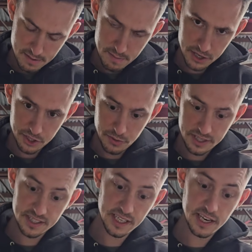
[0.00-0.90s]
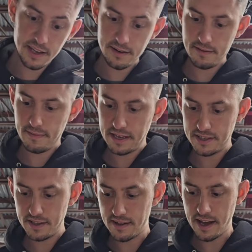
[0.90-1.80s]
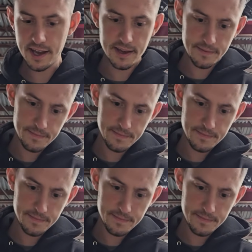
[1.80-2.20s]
Make sure we seat it nice and tight.